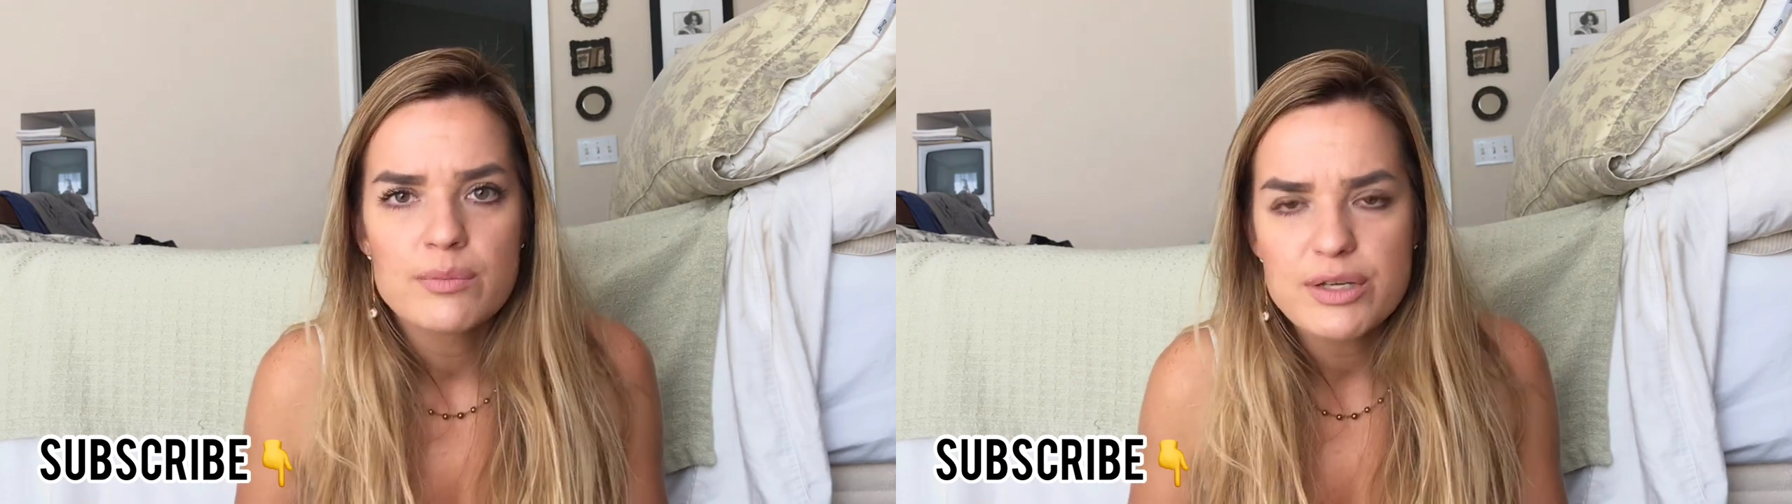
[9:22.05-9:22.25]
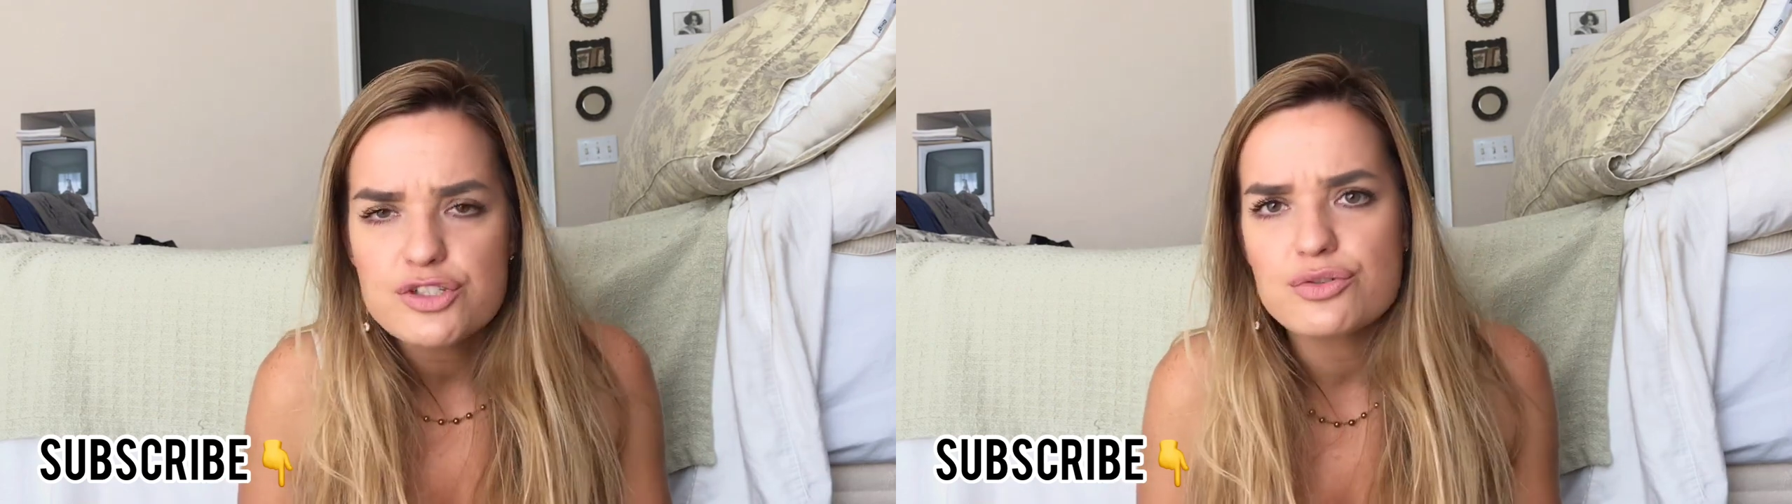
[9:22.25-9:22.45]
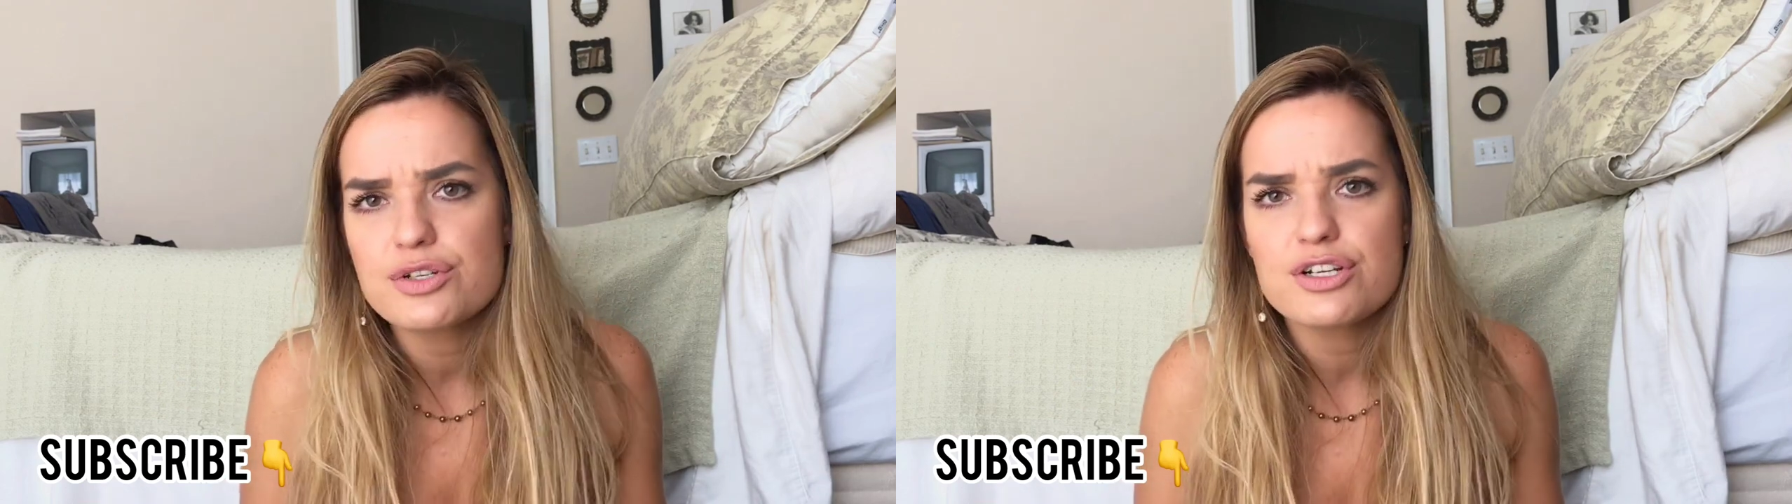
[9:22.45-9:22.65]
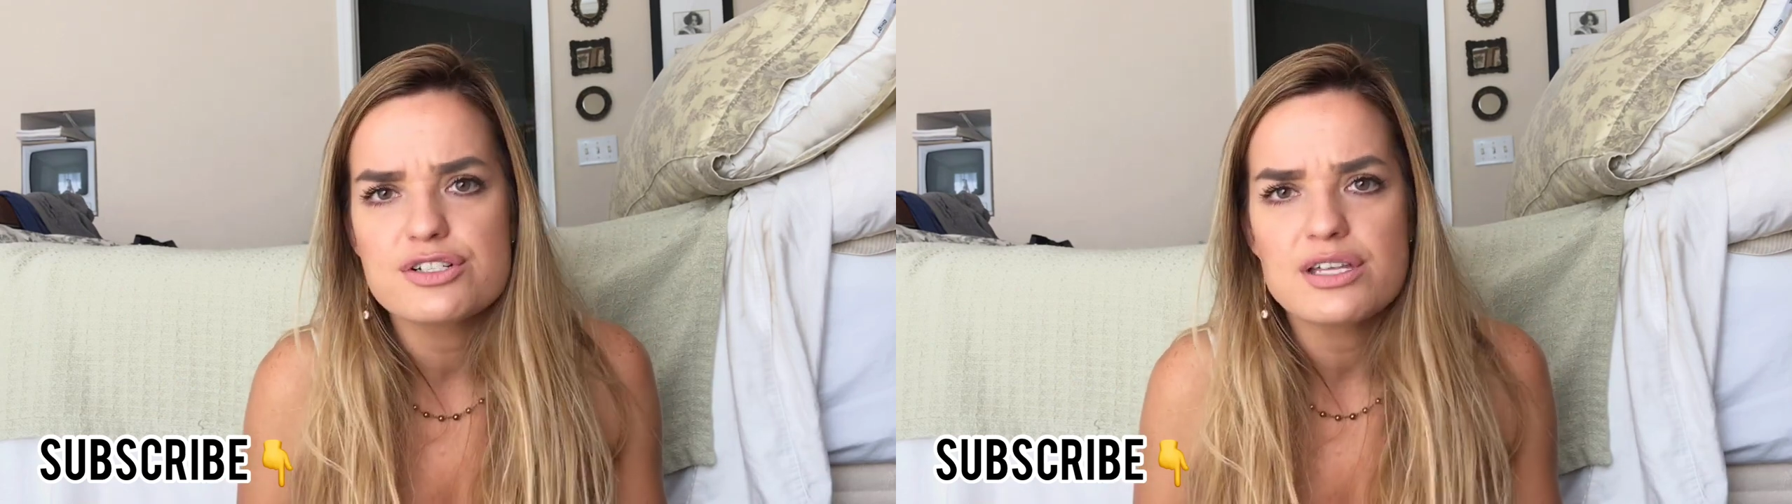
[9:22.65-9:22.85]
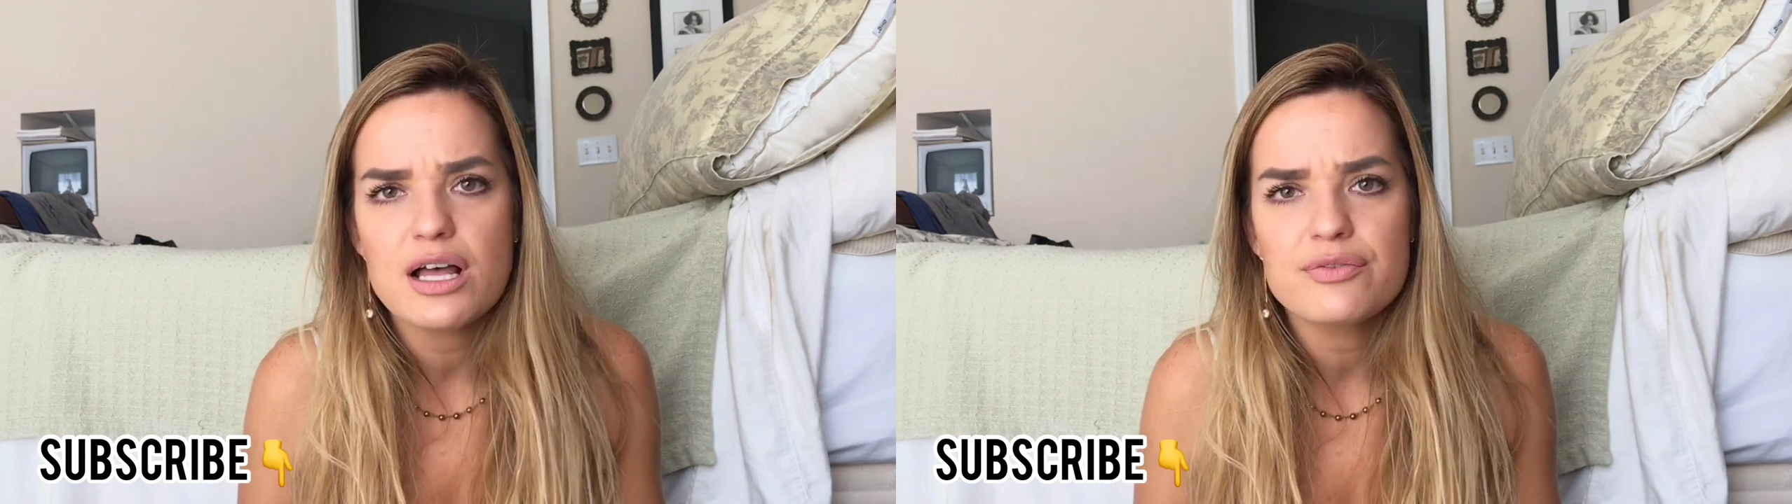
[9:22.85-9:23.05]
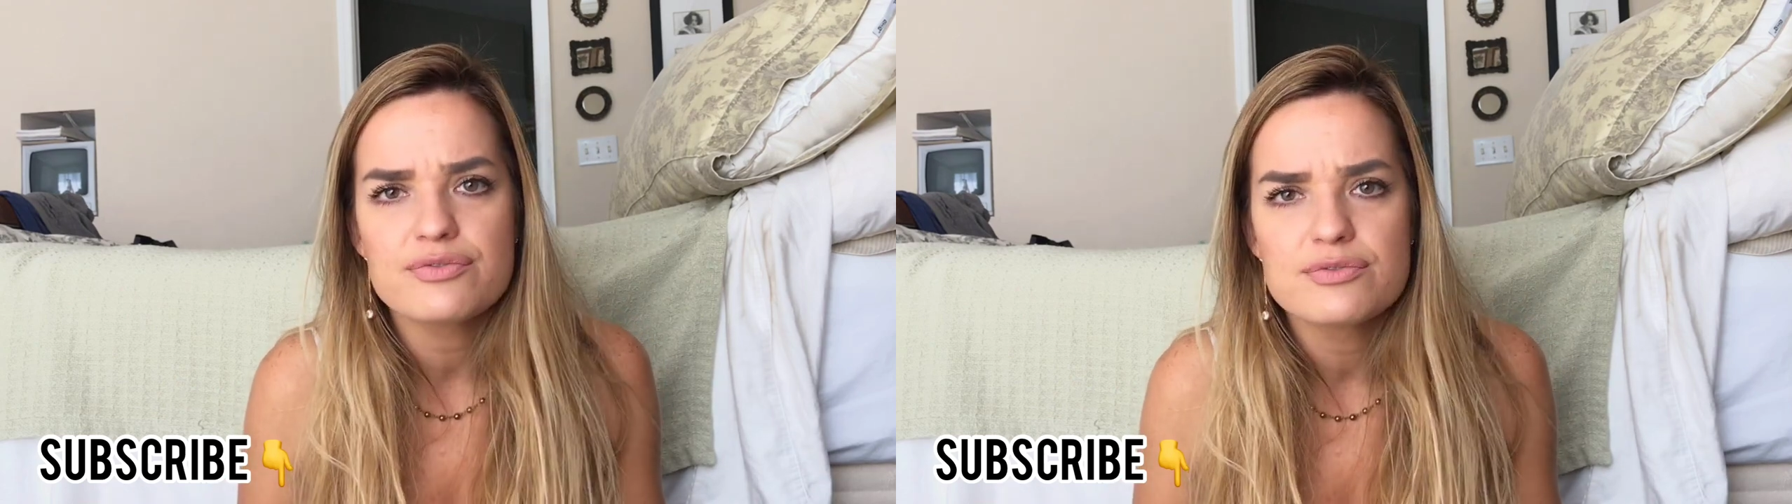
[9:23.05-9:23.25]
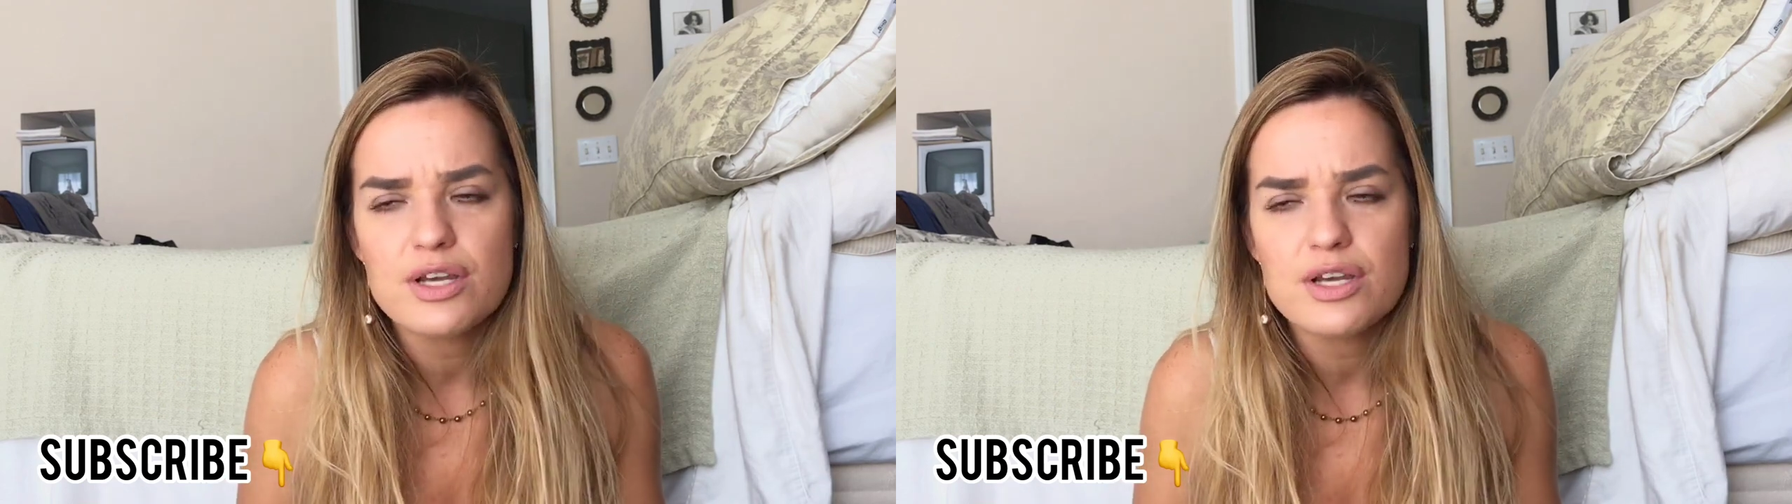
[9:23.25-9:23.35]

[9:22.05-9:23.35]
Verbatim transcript: Be true to yourself.